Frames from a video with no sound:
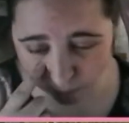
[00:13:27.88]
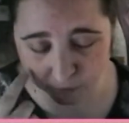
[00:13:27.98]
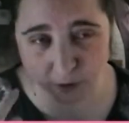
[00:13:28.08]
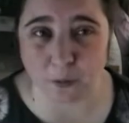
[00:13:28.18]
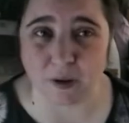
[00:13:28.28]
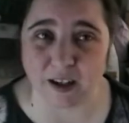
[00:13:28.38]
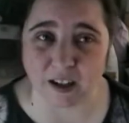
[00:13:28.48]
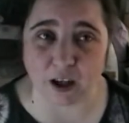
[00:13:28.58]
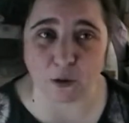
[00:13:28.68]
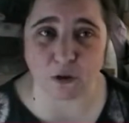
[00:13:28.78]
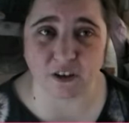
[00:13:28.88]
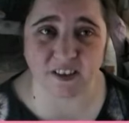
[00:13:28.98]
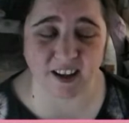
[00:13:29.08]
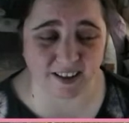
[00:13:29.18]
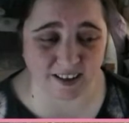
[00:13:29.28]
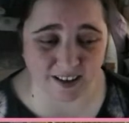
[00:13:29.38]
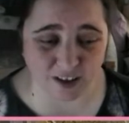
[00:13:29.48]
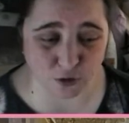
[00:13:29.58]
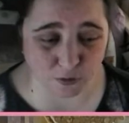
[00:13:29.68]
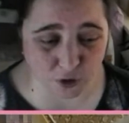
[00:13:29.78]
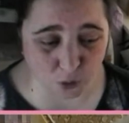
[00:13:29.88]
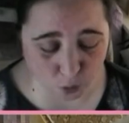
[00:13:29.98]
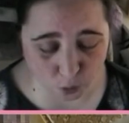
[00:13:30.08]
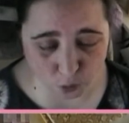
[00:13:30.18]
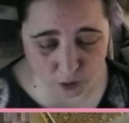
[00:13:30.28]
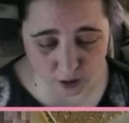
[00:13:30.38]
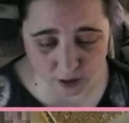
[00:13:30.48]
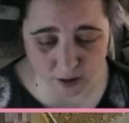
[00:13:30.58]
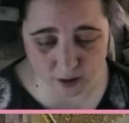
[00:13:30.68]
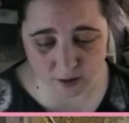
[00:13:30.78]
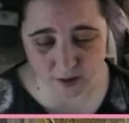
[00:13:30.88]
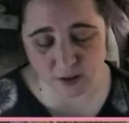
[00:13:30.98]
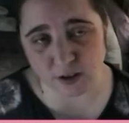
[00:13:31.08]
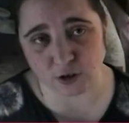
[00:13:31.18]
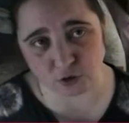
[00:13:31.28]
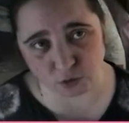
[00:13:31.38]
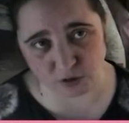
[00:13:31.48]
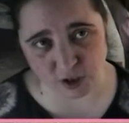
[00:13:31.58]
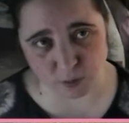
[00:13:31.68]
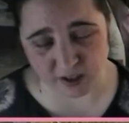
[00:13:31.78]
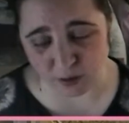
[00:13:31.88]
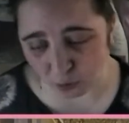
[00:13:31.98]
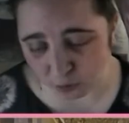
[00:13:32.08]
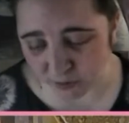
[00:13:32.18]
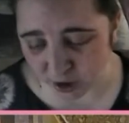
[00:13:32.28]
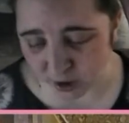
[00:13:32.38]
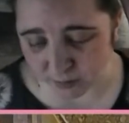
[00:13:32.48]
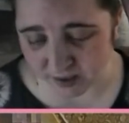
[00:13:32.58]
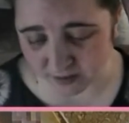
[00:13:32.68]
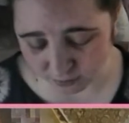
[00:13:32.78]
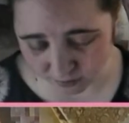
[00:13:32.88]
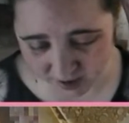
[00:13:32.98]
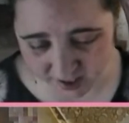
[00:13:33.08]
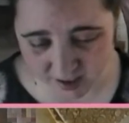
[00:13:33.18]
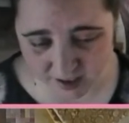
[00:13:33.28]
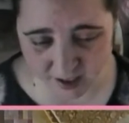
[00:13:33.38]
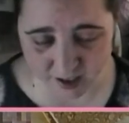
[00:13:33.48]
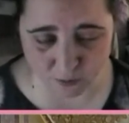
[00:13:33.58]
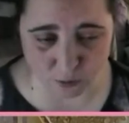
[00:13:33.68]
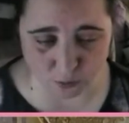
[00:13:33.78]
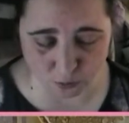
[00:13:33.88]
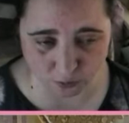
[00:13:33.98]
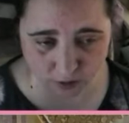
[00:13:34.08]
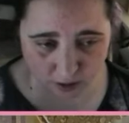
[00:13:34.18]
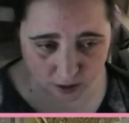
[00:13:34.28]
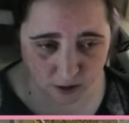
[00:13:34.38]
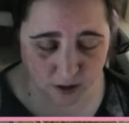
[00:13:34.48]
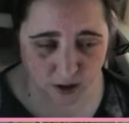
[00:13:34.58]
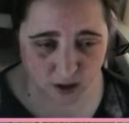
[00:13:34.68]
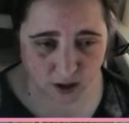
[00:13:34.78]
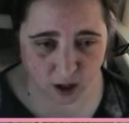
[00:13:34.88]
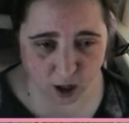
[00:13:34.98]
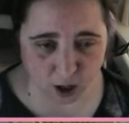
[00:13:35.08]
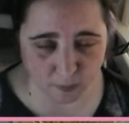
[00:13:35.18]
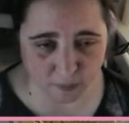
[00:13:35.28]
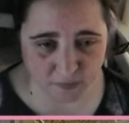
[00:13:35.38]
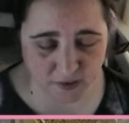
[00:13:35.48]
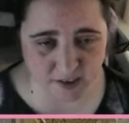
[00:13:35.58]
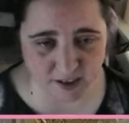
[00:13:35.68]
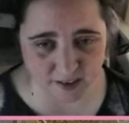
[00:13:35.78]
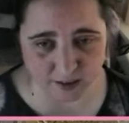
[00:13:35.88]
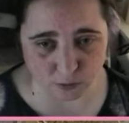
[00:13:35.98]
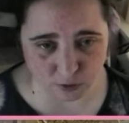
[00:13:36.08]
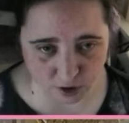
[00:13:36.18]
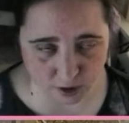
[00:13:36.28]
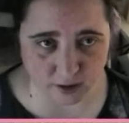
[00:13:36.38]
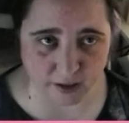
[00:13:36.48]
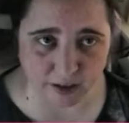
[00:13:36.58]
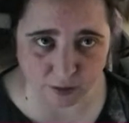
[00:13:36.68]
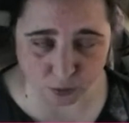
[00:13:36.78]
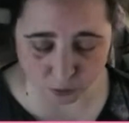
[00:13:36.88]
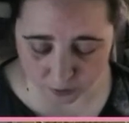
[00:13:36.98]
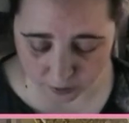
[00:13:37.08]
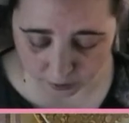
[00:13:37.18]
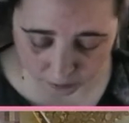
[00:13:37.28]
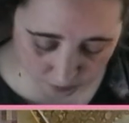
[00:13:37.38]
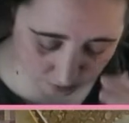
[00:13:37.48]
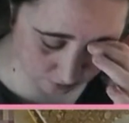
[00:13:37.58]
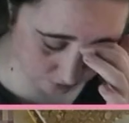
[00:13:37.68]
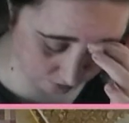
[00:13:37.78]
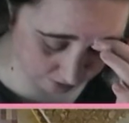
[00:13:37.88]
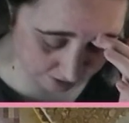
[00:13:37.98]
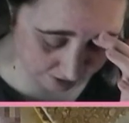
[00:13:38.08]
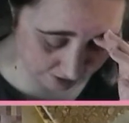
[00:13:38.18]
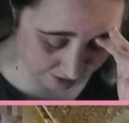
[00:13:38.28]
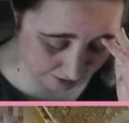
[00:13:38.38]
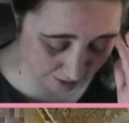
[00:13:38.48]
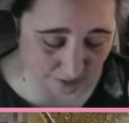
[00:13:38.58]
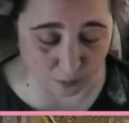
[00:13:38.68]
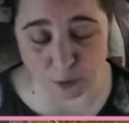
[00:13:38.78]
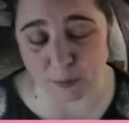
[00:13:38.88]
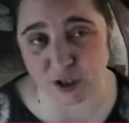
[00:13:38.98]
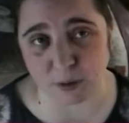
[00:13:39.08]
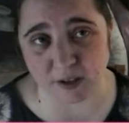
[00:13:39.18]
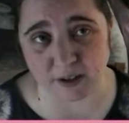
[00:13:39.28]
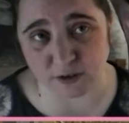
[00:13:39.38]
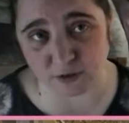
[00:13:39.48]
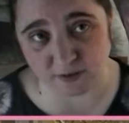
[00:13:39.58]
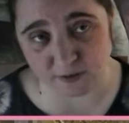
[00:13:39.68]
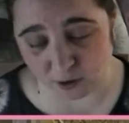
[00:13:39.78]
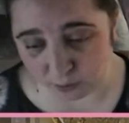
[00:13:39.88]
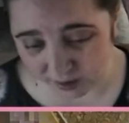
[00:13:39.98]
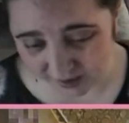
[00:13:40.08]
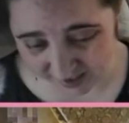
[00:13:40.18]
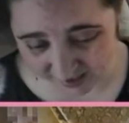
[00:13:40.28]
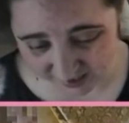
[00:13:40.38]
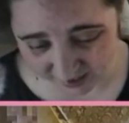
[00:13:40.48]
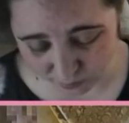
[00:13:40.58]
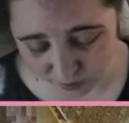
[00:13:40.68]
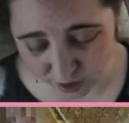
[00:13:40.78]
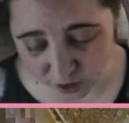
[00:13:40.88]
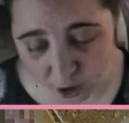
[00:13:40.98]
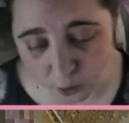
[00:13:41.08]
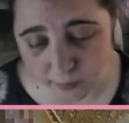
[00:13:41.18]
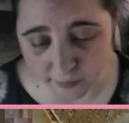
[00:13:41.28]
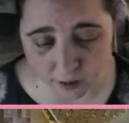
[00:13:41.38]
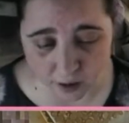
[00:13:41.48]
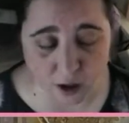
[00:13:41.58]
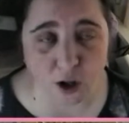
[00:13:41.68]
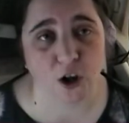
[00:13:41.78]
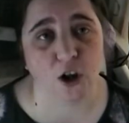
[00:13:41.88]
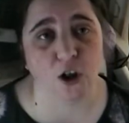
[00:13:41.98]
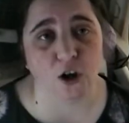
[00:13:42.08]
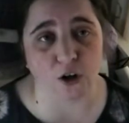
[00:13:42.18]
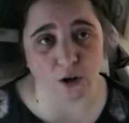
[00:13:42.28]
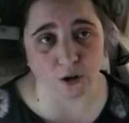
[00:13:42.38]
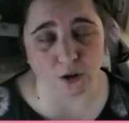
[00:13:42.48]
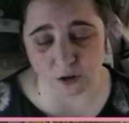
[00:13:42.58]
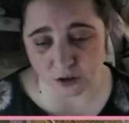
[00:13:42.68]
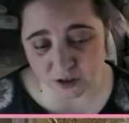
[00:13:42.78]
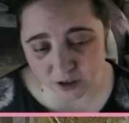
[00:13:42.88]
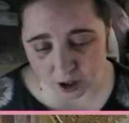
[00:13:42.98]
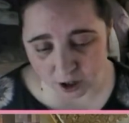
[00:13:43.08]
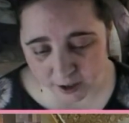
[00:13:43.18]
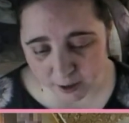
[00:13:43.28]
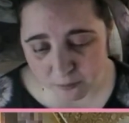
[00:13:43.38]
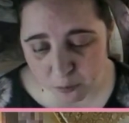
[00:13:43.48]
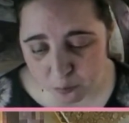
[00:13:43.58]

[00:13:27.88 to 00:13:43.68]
So he'll go on Saturday, so if you order at all this week it won't be shipped out until Saturday. If you order Saturday or Sunday or so, then that won't be shipped out until the following Saturday, which I know is a long time,